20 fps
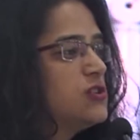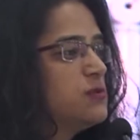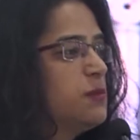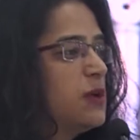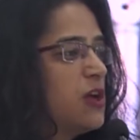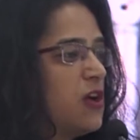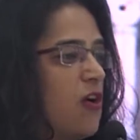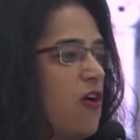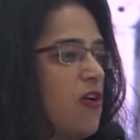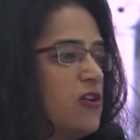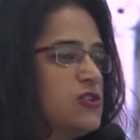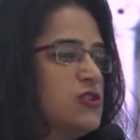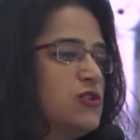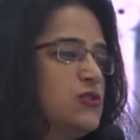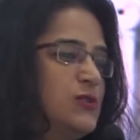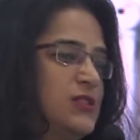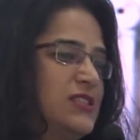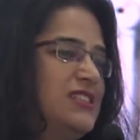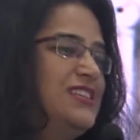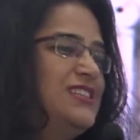because
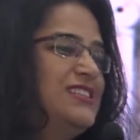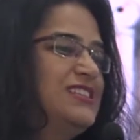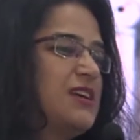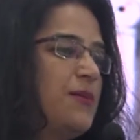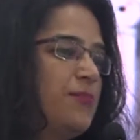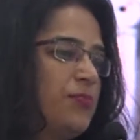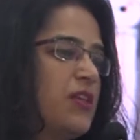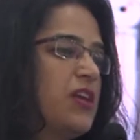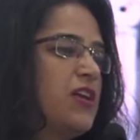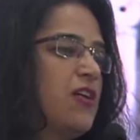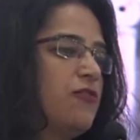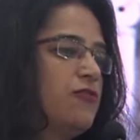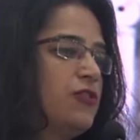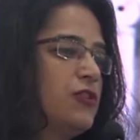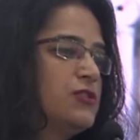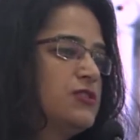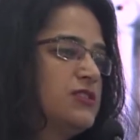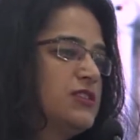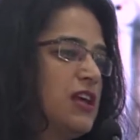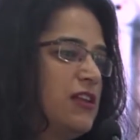you see something of
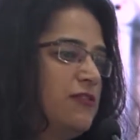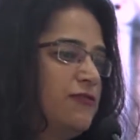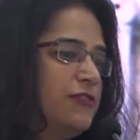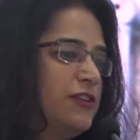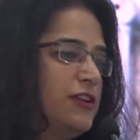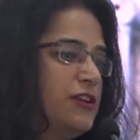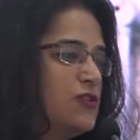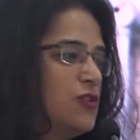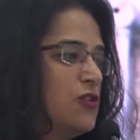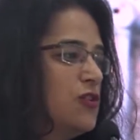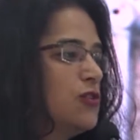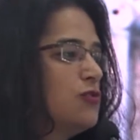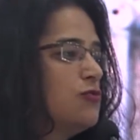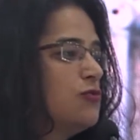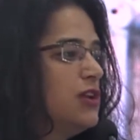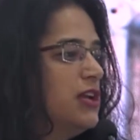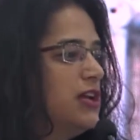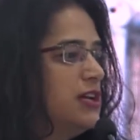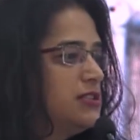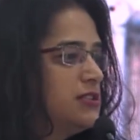yourself in it or you
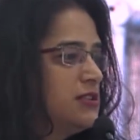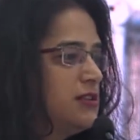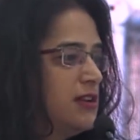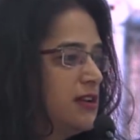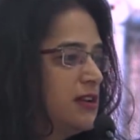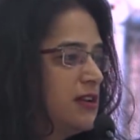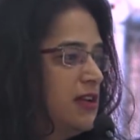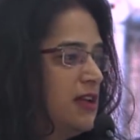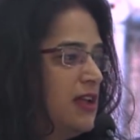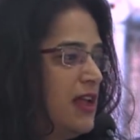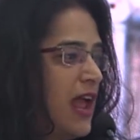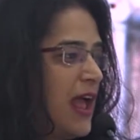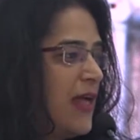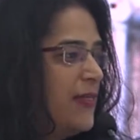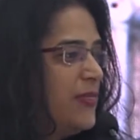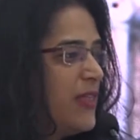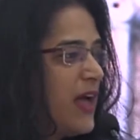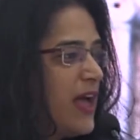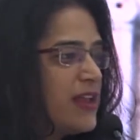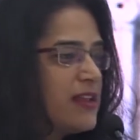relate in it.
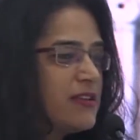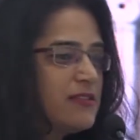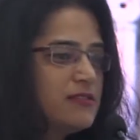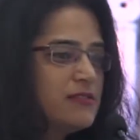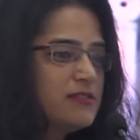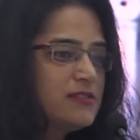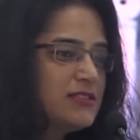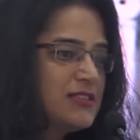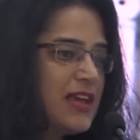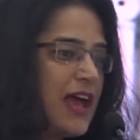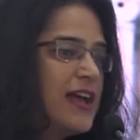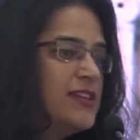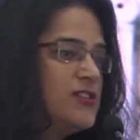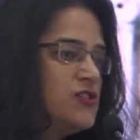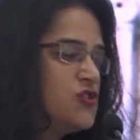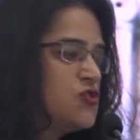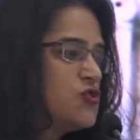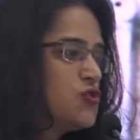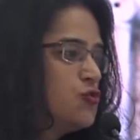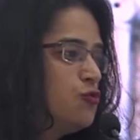And that
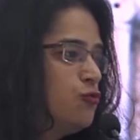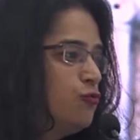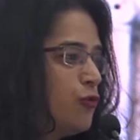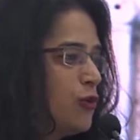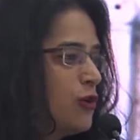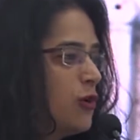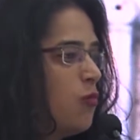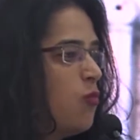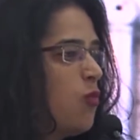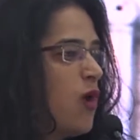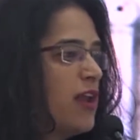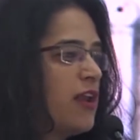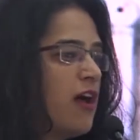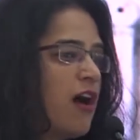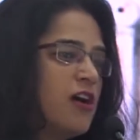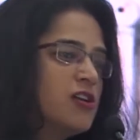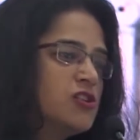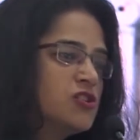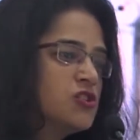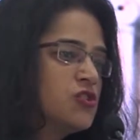stands true for a one
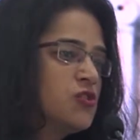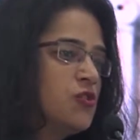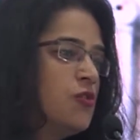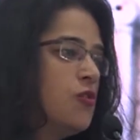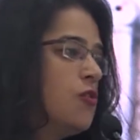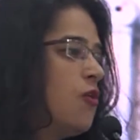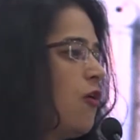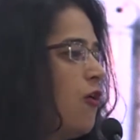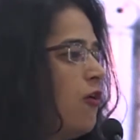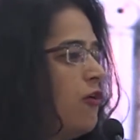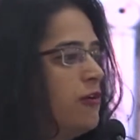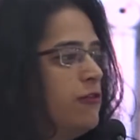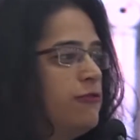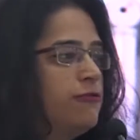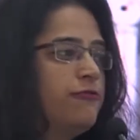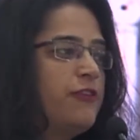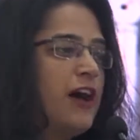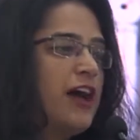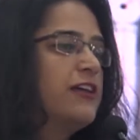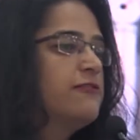hour show or a
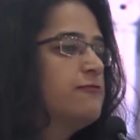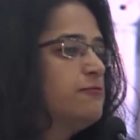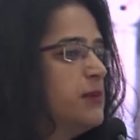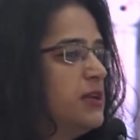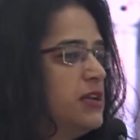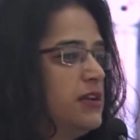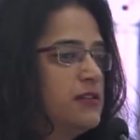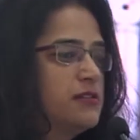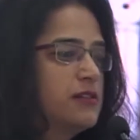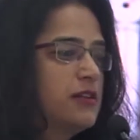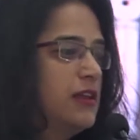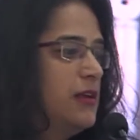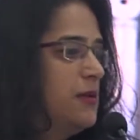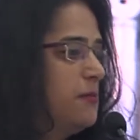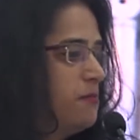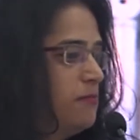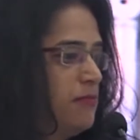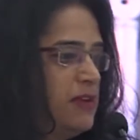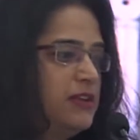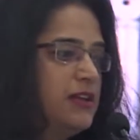five minute clip.
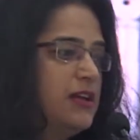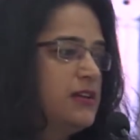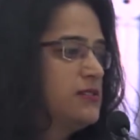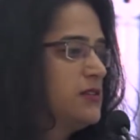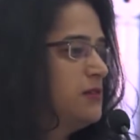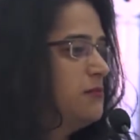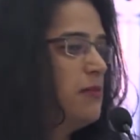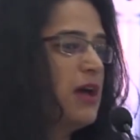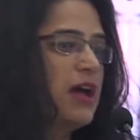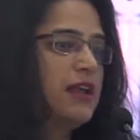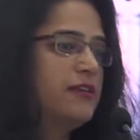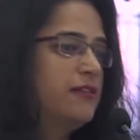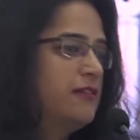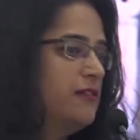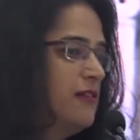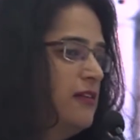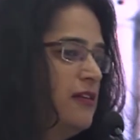It doesn't matter.